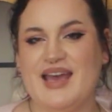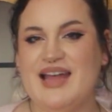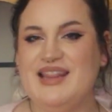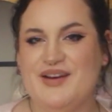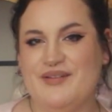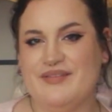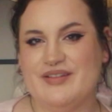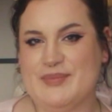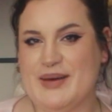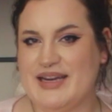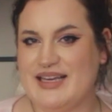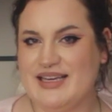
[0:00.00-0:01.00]
Hello
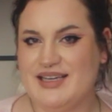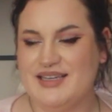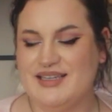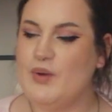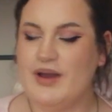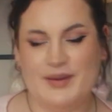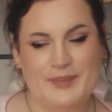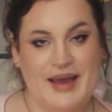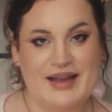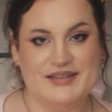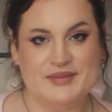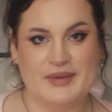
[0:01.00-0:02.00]
everybody, welcome
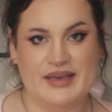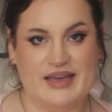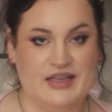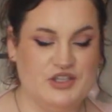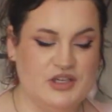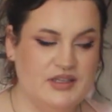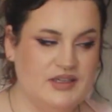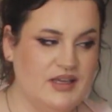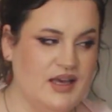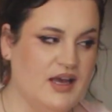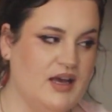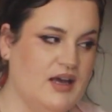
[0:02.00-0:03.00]
back to my
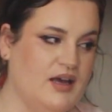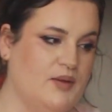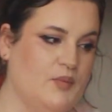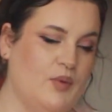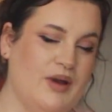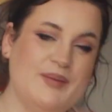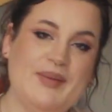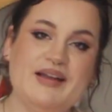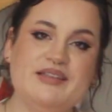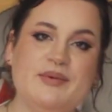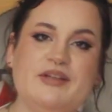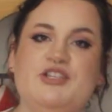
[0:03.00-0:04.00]
kitchen. Welcome
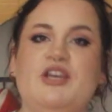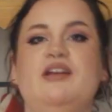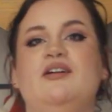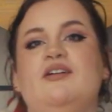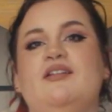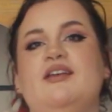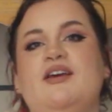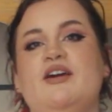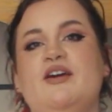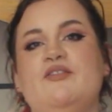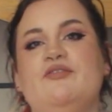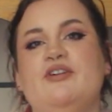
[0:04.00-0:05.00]
back to my channel
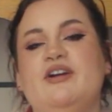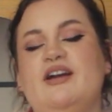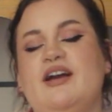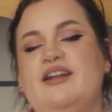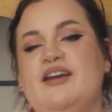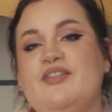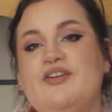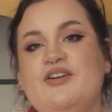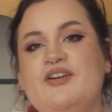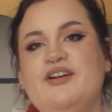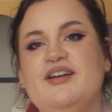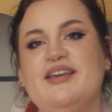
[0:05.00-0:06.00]
for
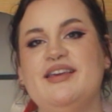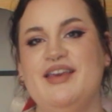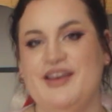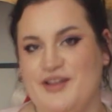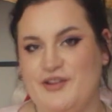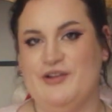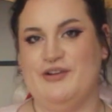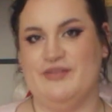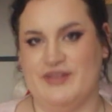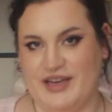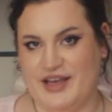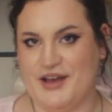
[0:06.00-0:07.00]
another killer
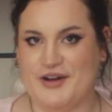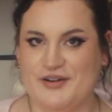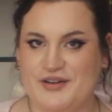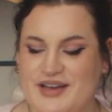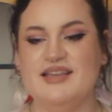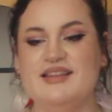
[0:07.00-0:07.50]
video.